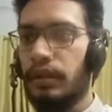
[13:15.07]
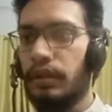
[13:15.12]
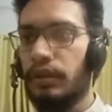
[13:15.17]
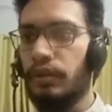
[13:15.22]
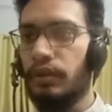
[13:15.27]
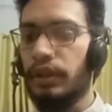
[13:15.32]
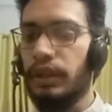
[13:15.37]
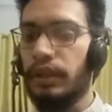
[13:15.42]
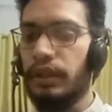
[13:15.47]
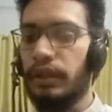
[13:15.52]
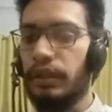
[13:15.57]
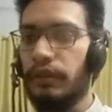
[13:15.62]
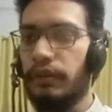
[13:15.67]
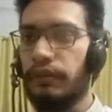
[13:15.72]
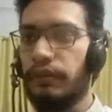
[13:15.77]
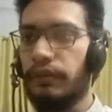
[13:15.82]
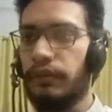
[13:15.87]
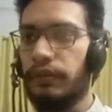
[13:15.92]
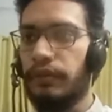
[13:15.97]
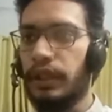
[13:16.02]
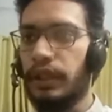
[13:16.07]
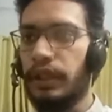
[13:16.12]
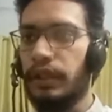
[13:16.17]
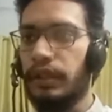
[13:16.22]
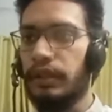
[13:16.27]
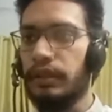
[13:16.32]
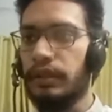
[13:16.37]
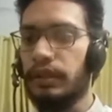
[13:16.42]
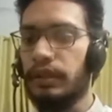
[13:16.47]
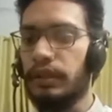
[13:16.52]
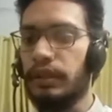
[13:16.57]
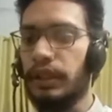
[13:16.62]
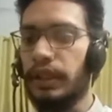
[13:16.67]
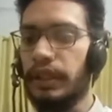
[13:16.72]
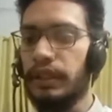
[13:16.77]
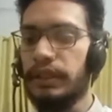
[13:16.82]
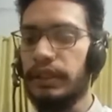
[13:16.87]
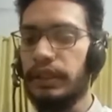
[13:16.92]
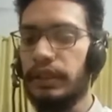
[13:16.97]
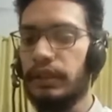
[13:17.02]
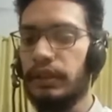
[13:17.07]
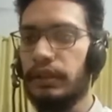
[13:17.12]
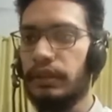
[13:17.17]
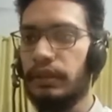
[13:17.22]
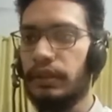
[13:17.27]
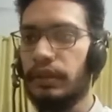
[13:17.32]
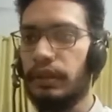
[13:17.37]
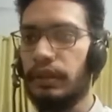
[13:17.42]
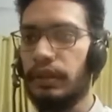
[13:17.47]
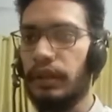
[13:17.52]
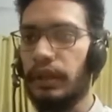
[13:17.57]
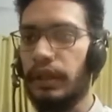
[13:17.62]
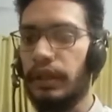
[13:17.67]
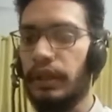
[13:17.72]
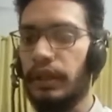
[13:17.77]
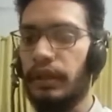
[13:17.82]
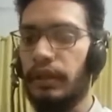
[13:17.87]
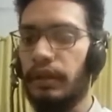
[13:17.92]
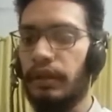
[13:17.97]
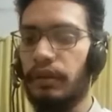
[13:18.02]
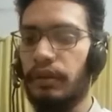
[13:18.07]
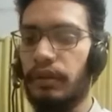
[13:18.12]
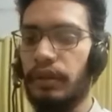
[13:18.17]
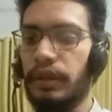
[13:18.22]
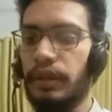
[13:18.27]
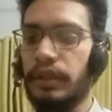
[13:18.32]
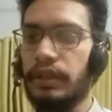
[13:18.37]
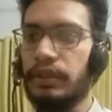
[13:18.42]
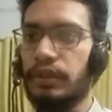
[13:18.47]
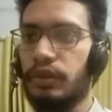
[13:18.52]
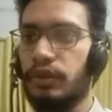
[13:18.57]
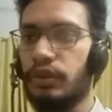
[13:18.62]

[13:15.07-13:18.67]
you can give like dataset, and it is